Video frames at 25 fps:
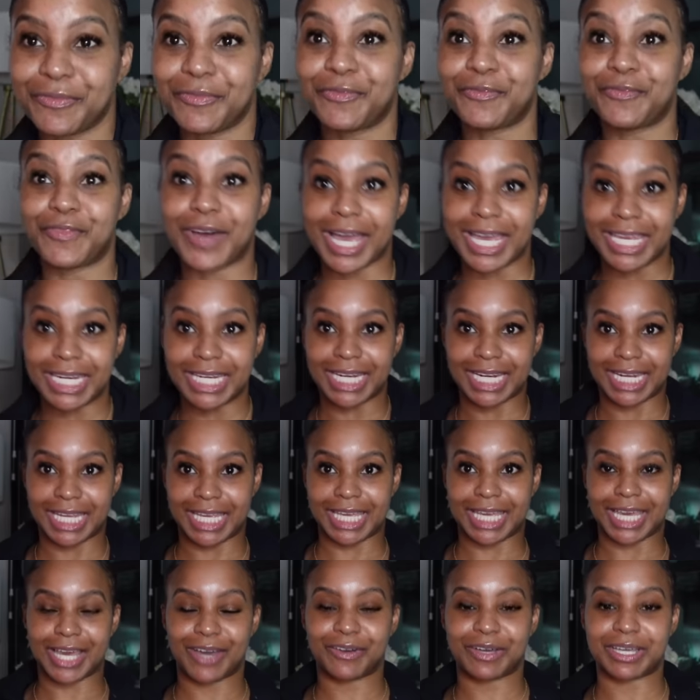
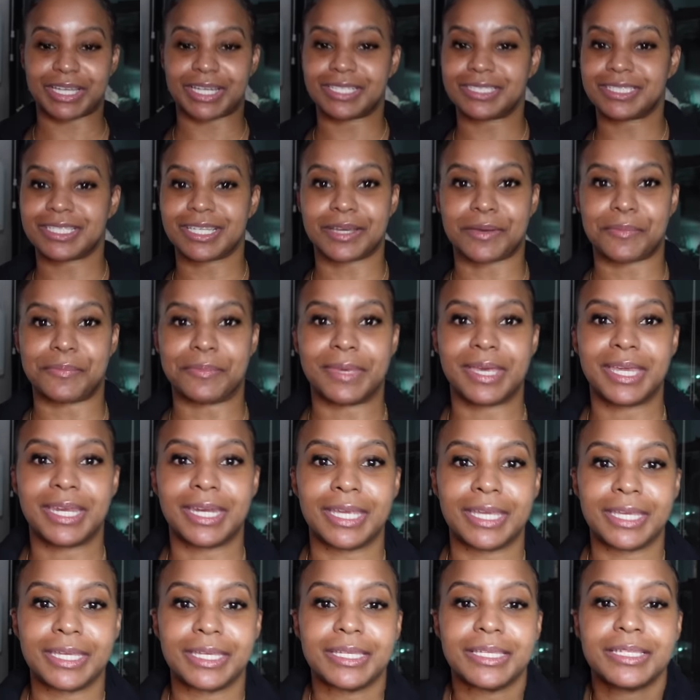finally, okay, that took a
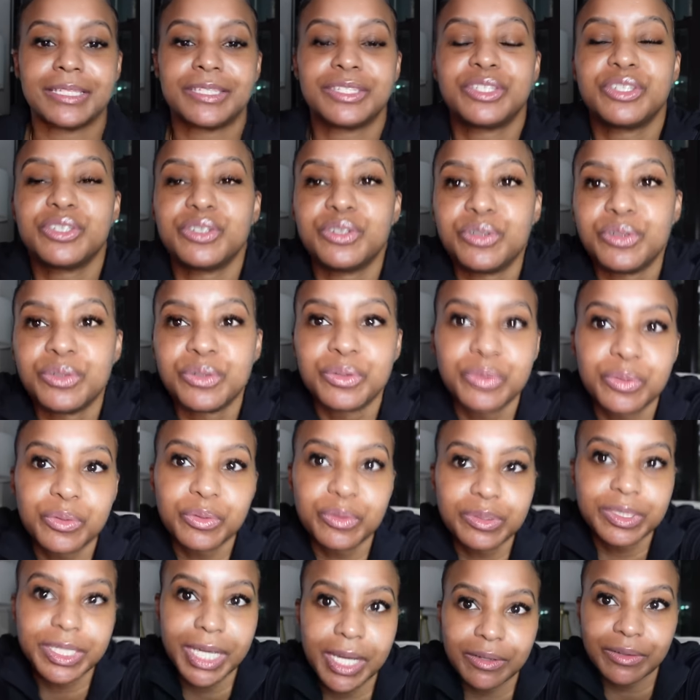minute to
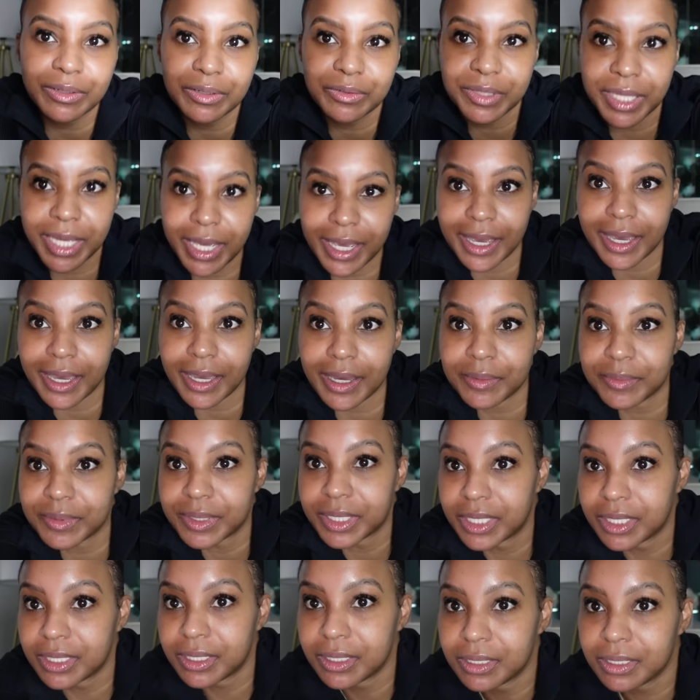download the app.
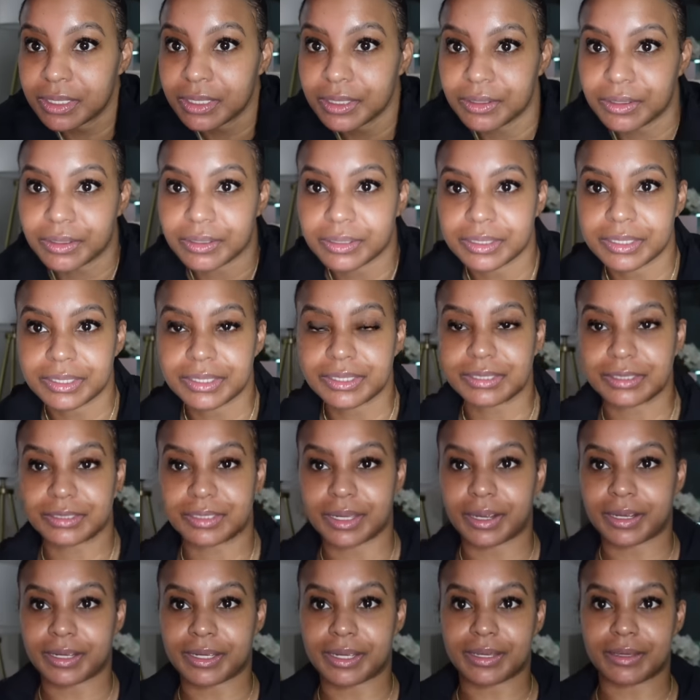Girl, it's
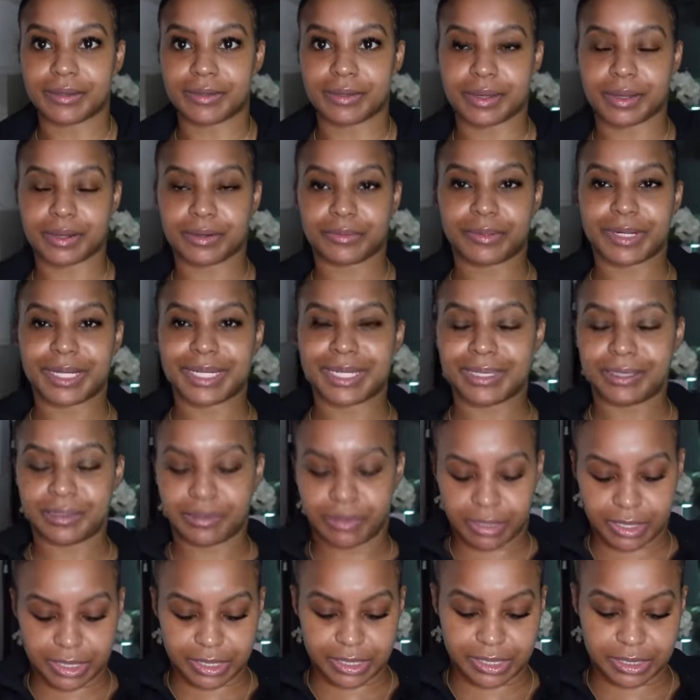dark out already.
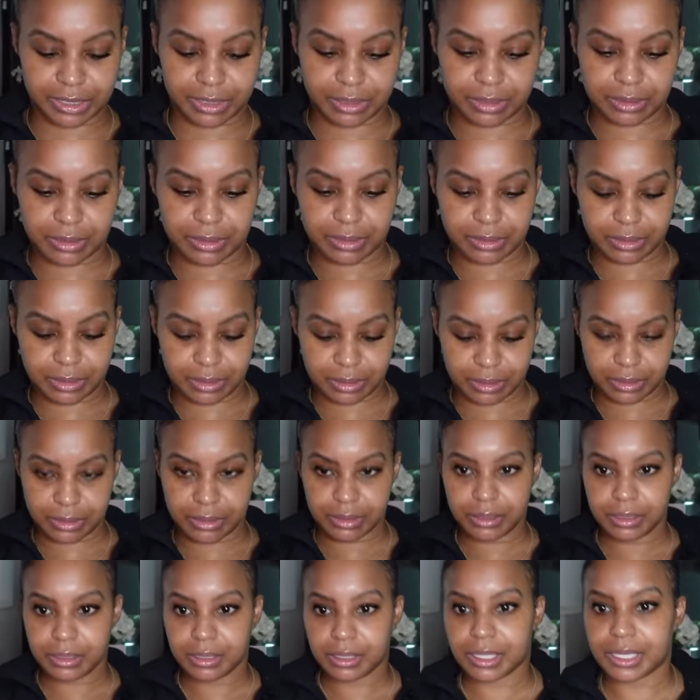Girl, it's,
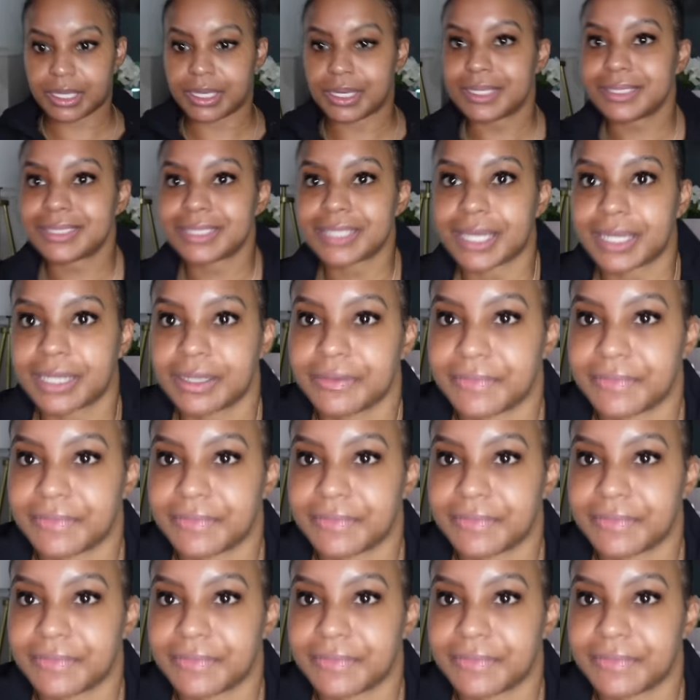it's not